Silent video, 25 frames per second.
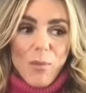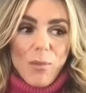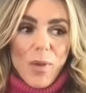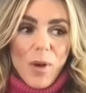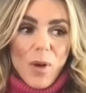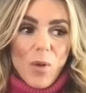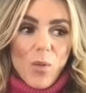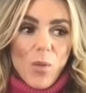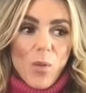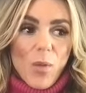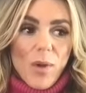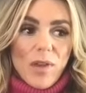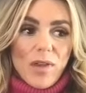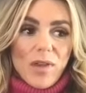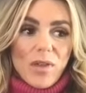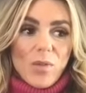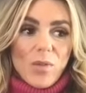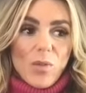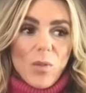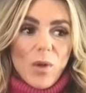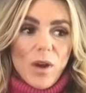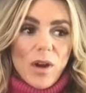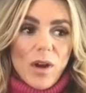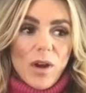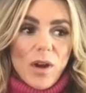But with
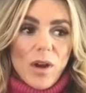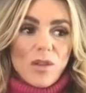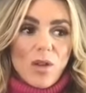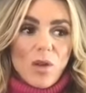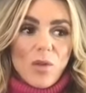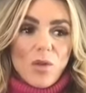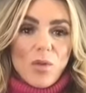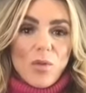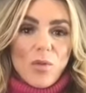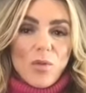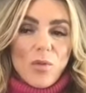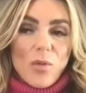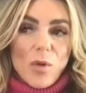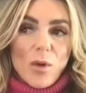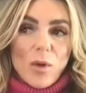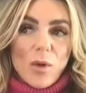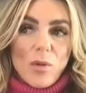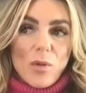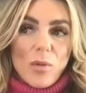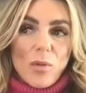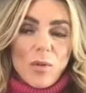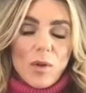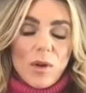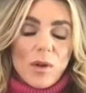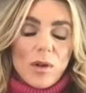where the local
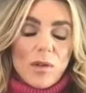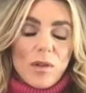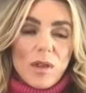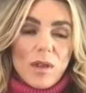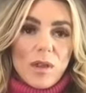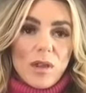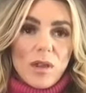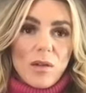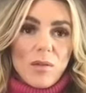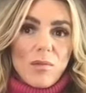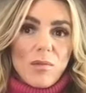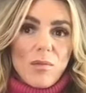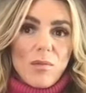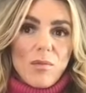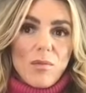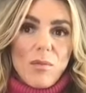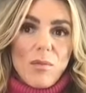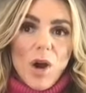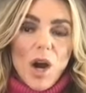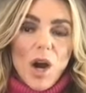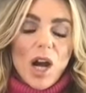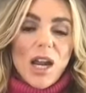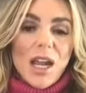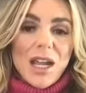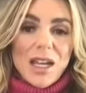for where the
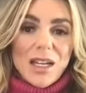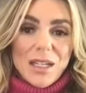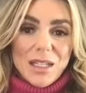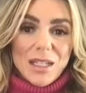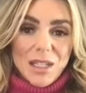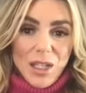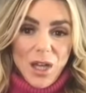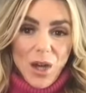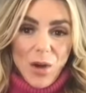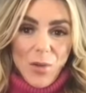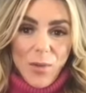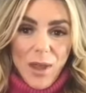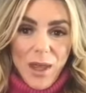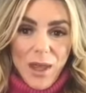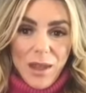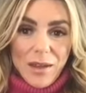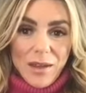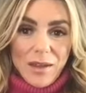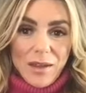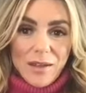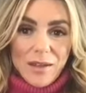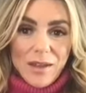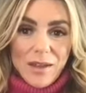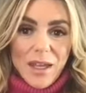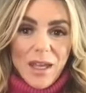market is
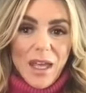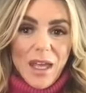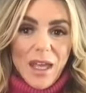going,